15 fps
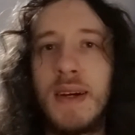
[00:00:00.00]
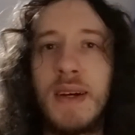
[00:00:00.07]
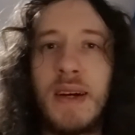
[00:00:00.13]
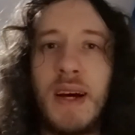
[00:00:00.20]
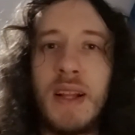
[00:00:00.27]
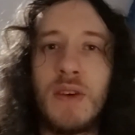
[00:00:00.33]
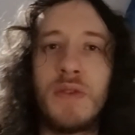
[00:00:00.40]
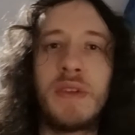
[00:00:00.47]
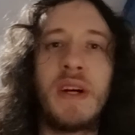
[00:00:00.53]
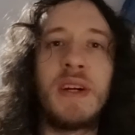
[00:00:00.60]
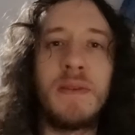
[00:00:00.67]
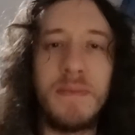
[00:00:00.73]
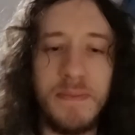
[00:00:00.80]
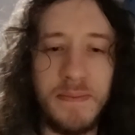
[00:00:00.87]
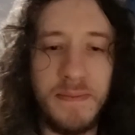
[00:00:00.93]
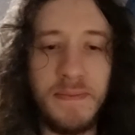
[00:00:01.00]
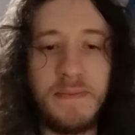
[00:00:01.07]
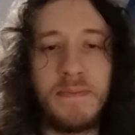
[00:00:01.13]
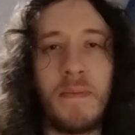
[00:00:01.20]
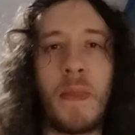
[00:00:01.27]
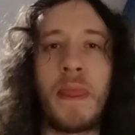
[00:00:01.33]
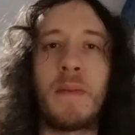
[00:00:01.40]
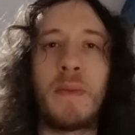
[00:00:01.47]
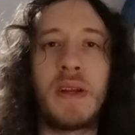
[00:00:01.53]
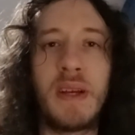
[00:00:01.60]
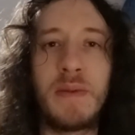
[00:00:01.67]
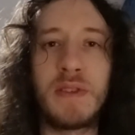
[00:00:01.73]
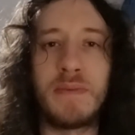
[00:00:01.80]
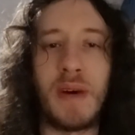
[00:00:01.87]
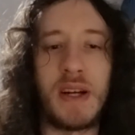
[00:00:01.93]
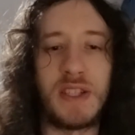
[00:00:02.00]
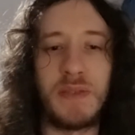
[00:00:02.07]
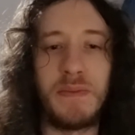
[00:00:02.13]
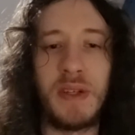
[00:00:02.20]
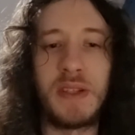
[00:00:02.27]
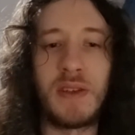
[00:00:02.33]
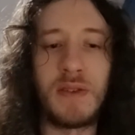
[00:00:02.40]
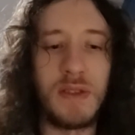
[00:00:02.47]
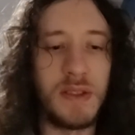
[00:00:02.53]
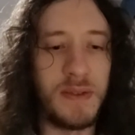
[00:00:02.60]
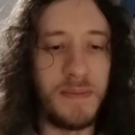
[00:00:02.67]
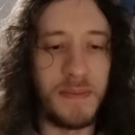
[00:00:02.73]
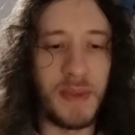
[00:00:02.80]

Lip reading: Hello there. My name is Bittencourt.